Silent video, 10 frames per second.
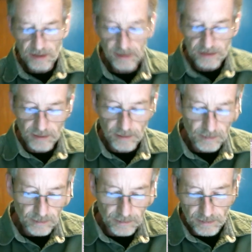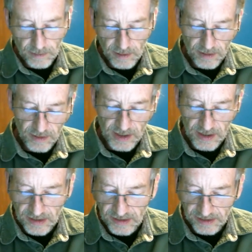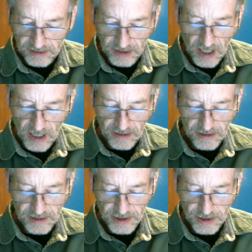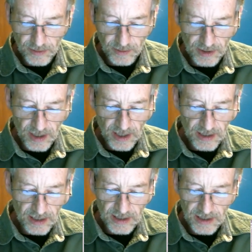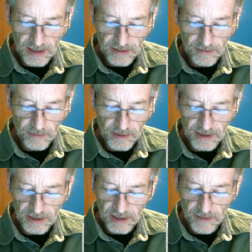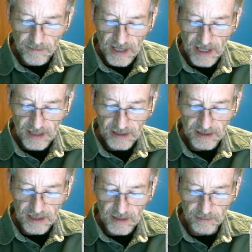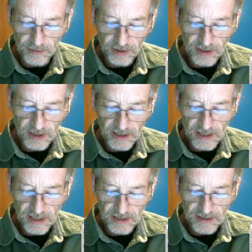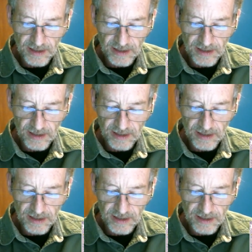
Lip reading: So these slides show a lot, and we can come back and keep looking at